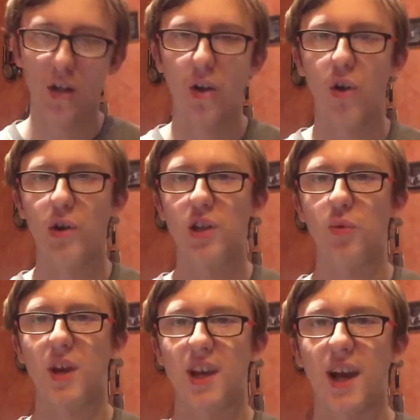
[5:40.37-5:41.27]

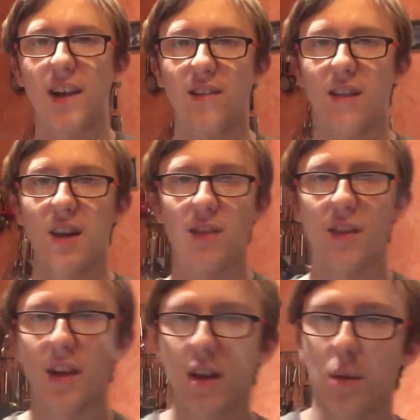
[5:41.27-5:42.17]
2019, I
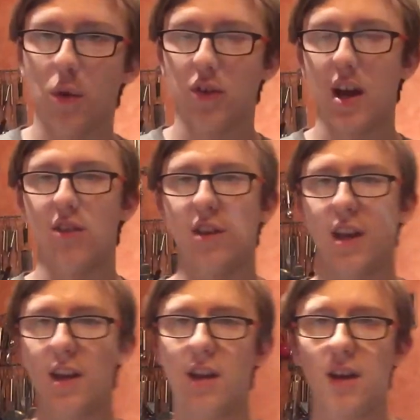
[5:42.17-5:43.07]
think it was actually.
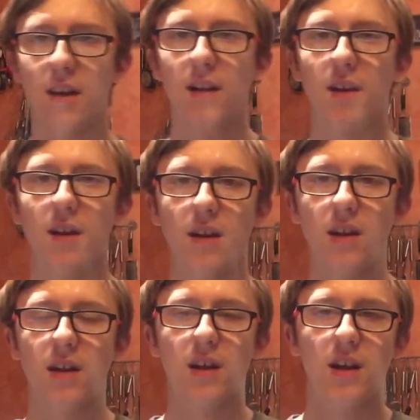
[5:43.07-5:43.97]

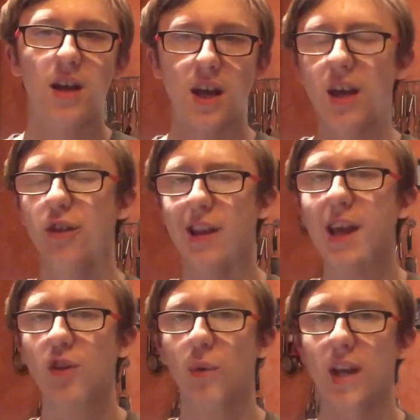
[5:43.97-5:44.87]
Either
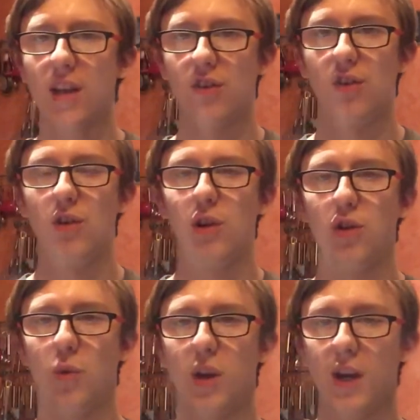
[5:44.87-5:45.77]
late 2018 or early
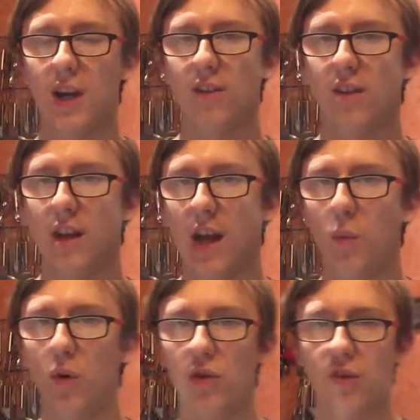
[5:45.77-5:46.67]
2019 I
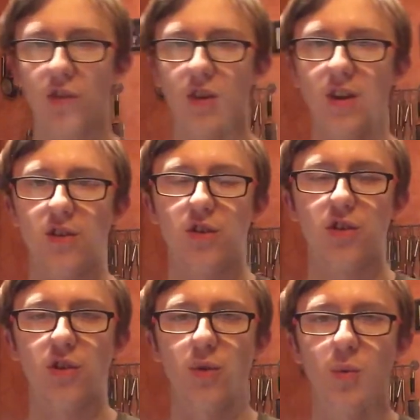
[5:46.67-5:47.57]
watched season
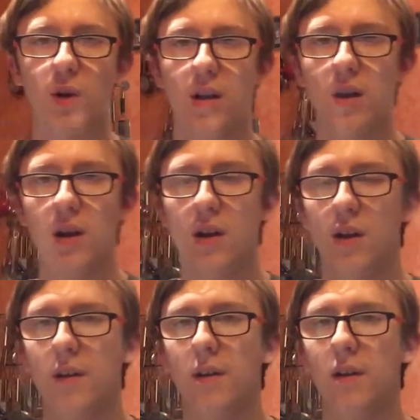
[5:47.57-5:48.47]
2.
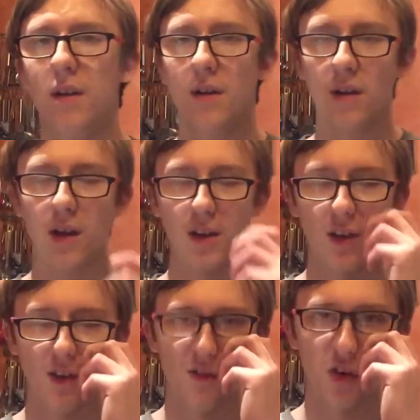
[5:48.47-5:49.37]
And then
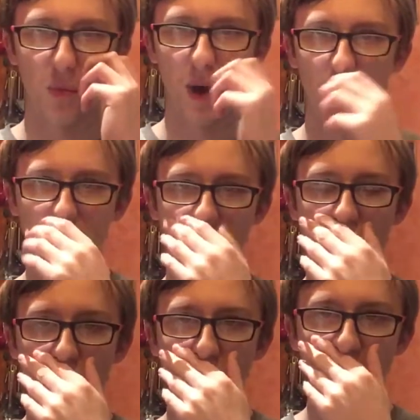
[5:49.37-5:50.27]
the first part of
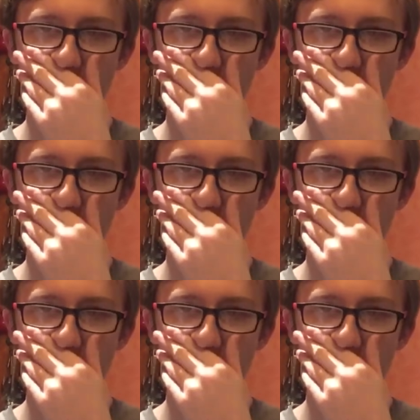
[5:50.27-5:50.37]
season 3.